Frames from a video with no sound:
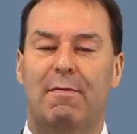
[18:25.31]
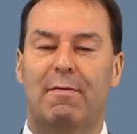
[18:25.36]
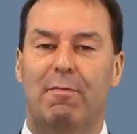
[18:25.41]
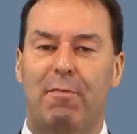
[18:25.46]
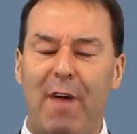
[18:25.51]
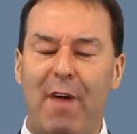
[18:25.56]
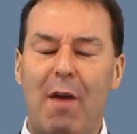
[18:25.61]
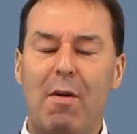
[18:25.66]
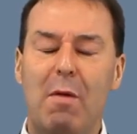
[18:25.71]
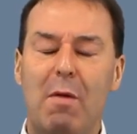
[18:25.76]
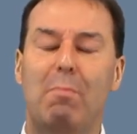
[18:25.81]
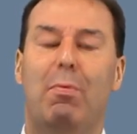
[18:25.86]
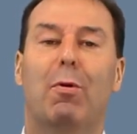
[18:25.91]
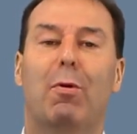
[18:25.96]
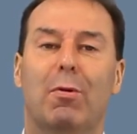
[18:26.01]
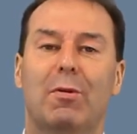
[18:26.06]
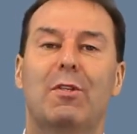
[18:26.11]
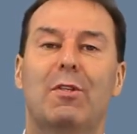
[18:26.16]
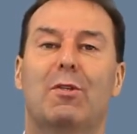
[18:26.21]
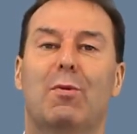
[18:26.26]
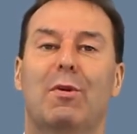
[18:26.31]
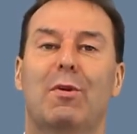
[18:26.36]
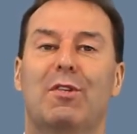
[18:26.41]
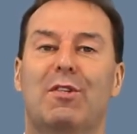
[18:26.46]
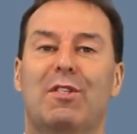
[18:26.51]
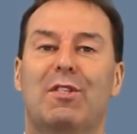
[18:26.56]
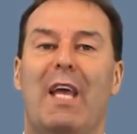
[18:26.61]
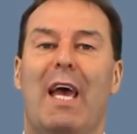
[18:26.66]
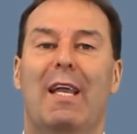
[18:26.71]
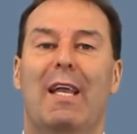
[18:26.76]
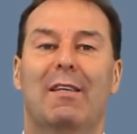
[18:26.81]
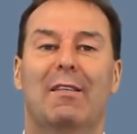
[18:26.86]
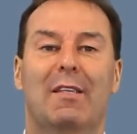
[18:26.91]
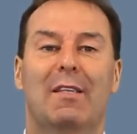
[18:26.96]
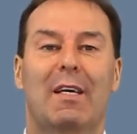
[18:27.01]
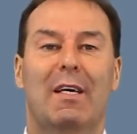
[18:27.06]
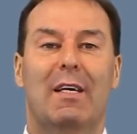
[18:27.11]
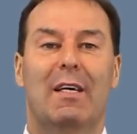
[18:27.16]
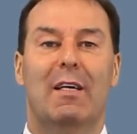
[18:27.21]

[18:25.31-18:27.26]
very important to understand